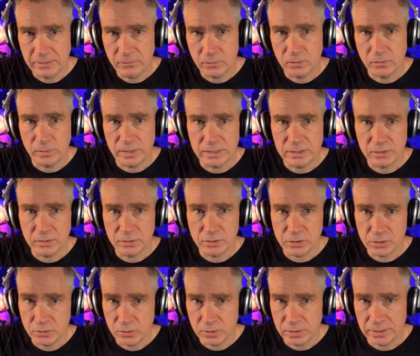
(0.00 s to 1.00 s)
for research
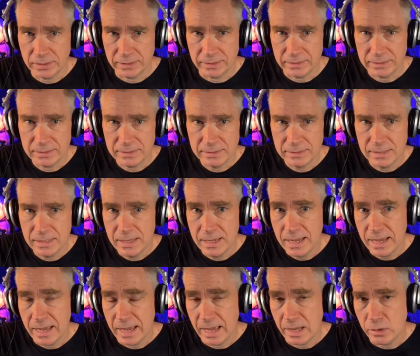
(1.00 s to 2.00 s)
shortcuts
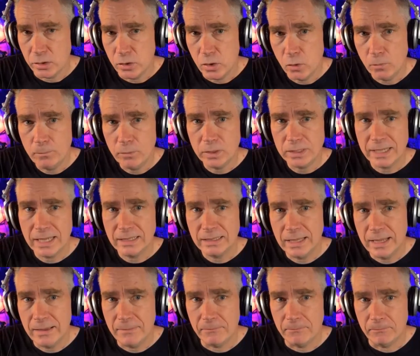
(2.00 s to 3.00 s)
and
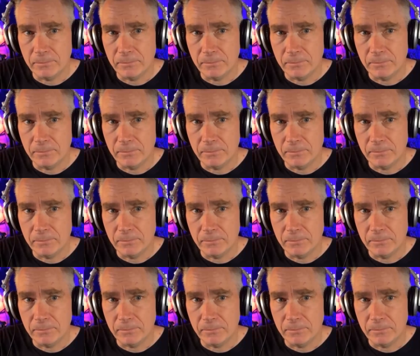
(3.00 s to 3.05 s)
NotebookLM